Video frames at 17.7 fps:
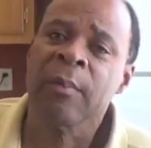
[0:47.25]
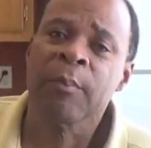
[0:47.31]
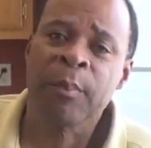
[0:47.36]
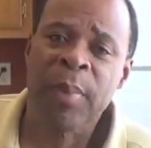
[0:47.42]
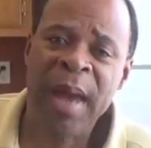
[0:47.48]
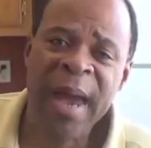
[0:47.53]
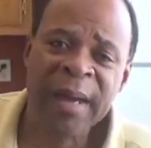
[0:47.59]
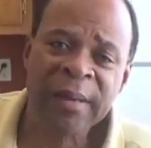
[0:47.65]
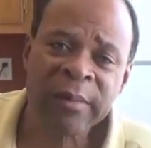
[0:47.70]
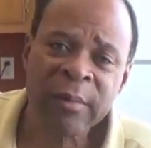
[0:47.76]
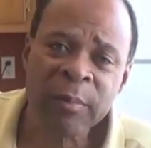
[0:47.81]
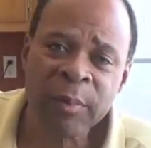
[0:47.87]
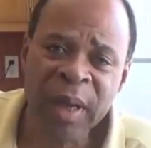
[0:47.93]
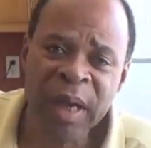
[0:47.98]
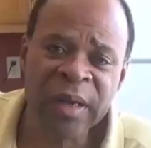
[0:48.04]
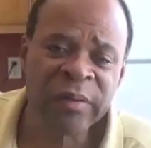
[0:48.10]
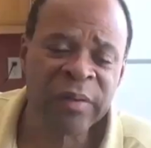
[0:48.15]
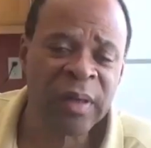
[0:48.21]
Back to
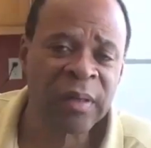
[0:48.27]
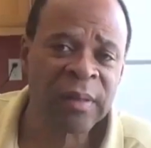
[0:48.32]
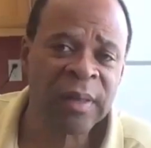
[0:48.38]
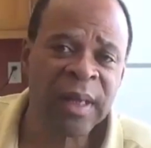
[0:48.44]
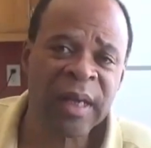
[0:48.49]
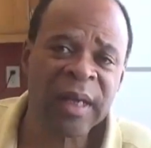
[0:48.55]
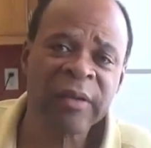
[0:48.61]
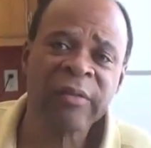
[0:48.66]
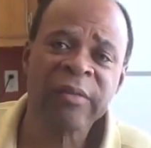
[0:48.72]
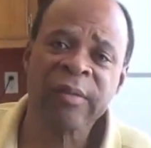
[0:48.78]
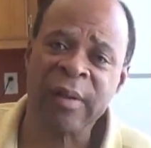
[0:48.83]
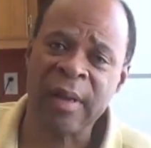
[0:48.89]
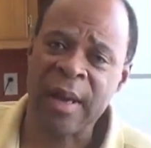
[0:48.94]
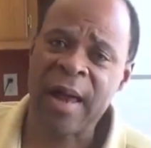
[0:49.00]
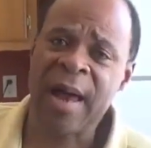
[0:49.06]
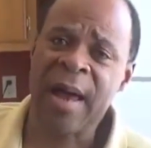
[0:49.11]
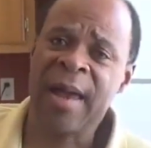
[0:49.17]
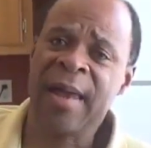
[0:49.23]
basic things
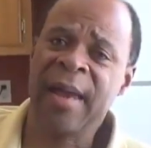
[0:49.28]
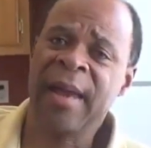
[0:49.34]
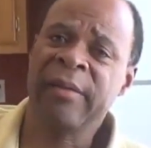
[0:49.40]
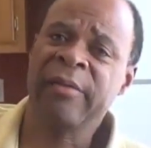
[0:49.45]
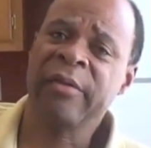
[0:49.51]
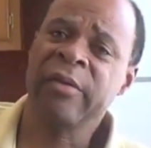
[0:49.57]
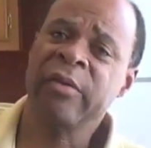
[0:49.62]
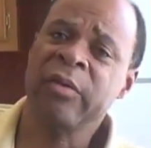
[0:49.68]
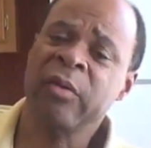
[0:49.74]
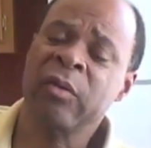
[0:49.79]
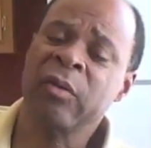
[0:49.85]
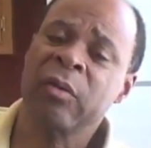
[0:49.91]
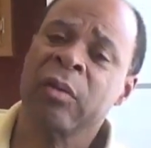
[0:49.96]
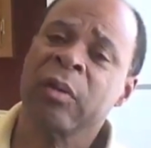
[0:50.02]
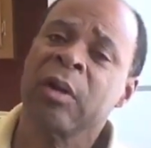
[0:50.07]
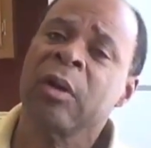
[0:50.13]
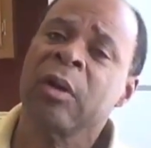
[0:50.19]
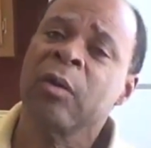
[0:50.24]
that I had to do
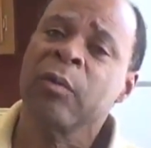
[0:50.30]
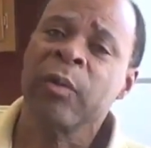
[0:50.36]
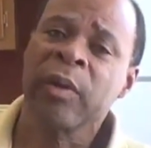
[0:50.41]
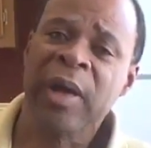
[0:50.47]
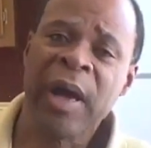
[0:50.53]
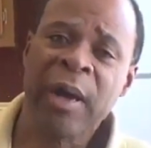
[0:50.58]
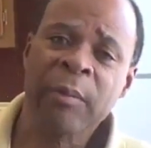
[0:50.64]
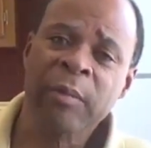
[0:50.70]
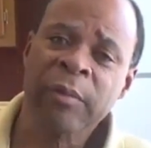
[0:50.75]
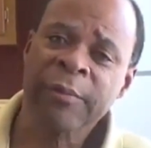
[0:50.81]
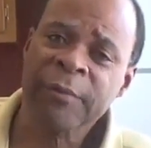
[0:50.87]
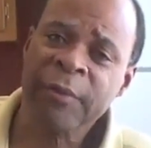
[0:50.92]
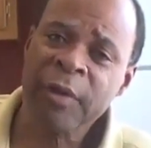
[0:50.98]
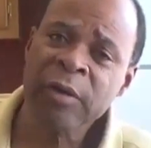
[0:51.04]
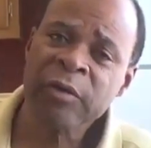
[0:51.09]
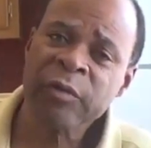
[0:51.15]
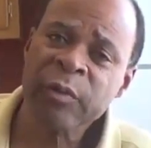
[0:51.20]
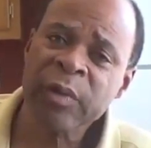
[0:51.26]
when I was
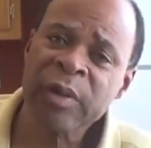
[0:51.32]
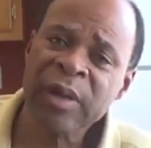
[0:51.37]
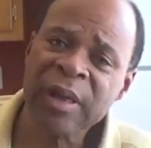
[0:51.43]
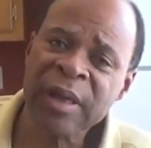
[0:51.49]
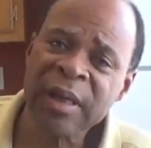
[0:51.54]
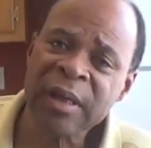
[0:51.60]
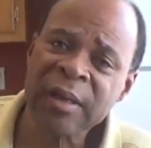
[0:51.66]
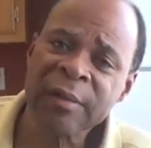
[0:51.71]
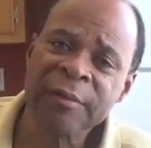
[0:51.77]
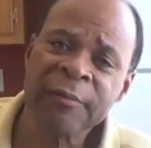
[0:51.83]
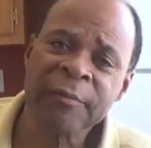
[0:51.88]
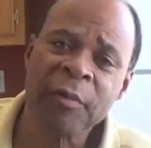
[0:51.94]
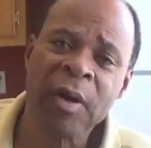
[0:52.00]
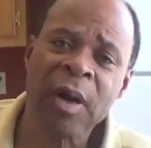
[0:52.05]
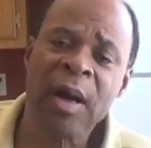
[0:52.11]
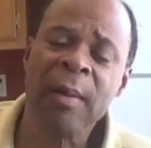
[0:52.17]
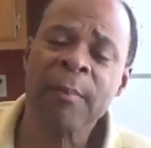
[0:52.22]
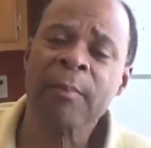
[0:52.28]
first released
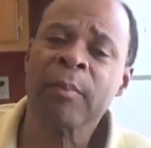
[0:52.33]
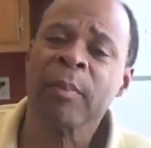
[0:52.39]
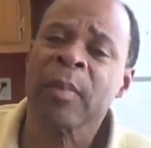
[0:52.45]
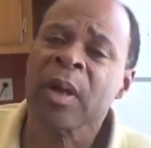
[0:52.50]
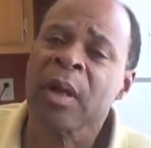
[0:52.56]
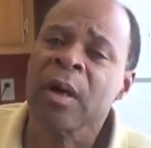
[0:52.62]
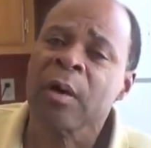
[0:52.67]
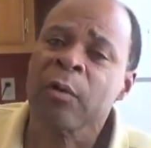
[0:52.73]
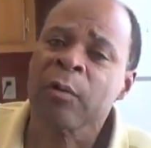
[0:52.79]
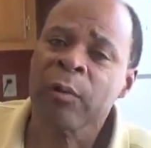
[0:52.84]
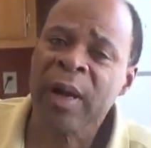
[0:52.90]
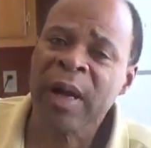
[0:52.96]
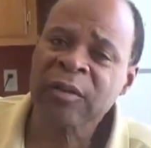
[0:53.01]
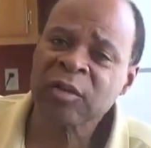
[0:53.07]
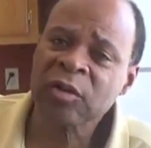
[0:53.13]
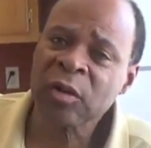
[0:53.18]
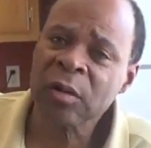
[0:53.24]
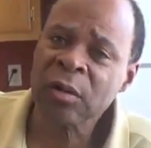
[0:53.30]
from
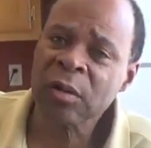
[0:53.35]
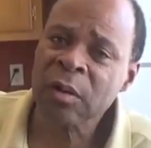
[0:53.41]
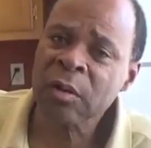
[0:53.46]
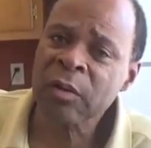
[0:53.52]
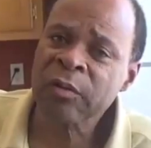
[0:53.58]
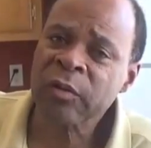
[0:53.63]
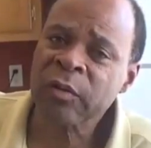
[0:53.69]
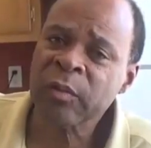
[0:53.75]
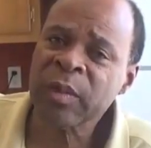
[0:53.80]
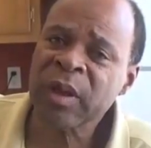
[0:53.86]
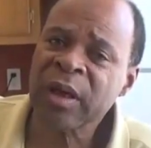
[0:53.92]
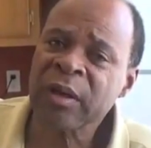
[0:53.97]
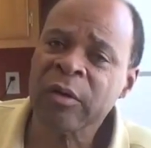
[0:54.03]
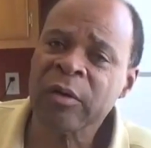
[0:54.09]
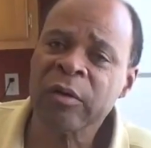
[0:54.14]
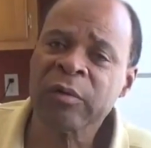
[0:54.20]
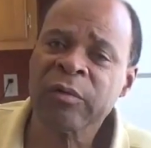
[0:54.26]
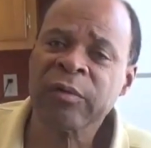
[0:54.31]
Rancho Los
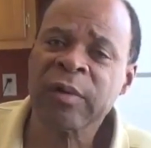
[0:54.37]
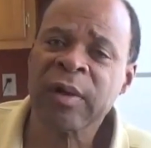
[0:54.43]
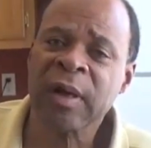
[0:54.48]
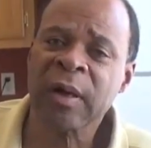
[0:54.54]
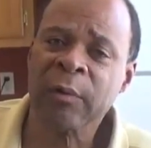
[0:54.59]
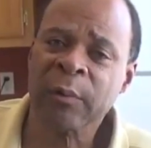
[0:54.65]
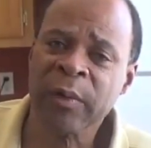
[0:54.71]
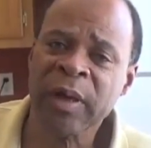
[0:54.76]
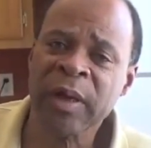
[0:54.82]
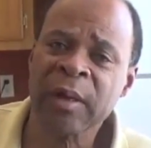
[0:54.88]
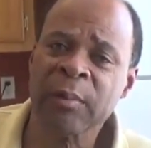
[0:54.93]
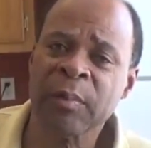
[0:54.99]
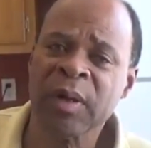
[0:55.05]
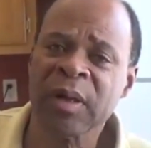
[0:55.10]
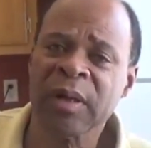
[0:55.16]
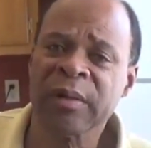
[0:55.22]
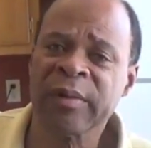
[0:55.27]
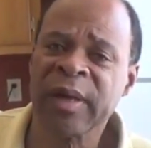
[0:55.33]
Amigos
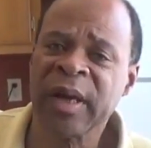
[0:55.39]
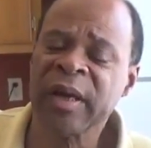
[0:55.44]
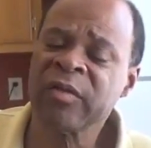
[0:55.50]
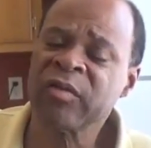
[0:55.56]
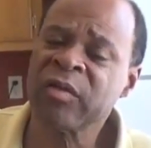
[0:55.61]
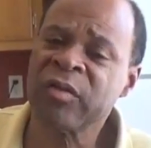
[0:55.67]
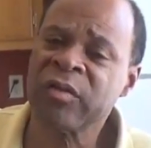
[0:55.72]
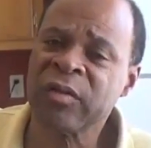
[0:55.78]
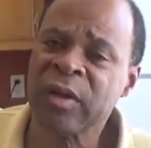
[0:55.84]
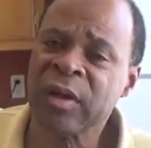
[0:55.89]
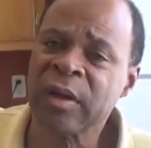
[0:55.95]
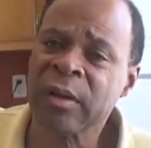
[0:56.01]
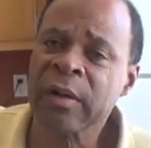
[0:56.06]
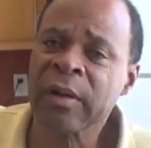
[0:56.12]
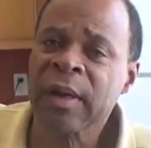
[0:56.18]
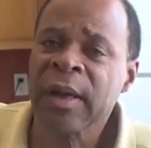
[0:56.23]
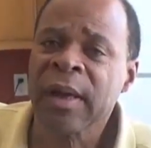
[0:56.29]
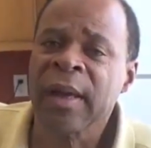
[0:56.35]
Rehabilitation
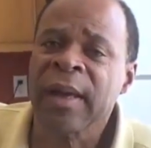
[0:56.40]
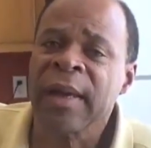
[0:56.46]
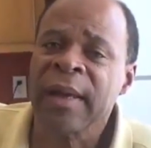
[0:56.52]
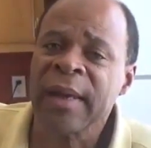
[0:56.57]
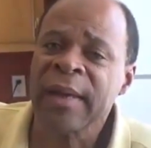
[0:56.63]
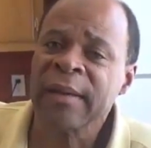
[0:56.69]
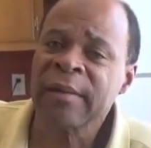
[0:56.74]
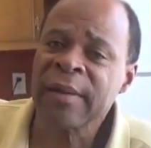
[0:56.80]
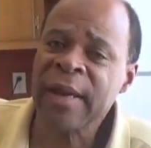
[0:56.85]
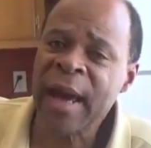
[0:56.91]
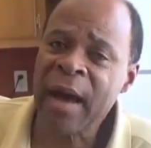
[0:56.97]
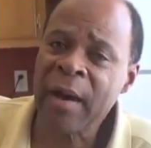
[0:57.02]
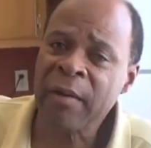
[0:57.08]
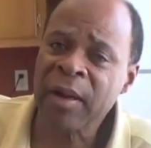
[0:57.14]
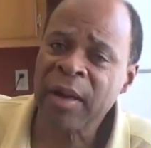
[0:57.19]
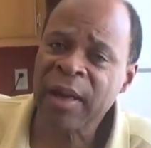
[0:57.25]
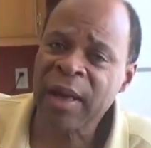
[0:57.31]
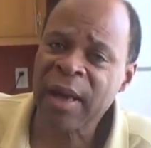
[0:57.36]
Center in
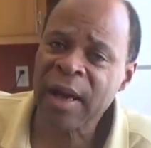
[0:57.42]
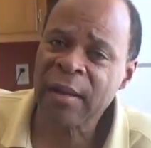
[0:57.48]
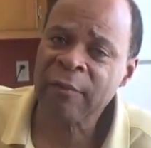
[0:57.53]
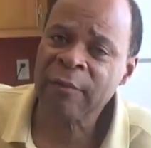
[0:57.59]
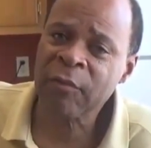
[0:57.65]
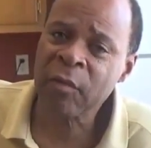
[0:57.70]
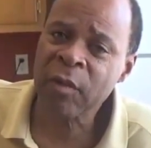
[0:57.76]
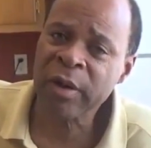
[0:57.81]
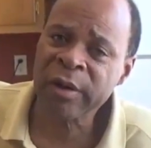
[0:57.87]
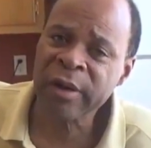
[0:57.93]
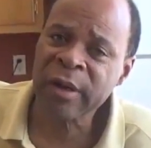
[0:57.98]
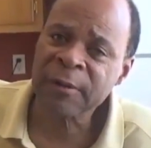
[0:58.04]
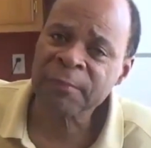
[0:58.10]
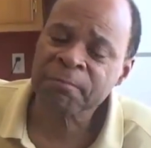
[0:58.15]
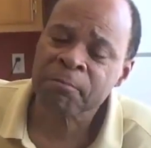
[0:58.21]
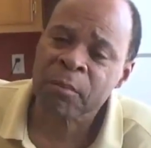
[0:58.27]
Downey, California.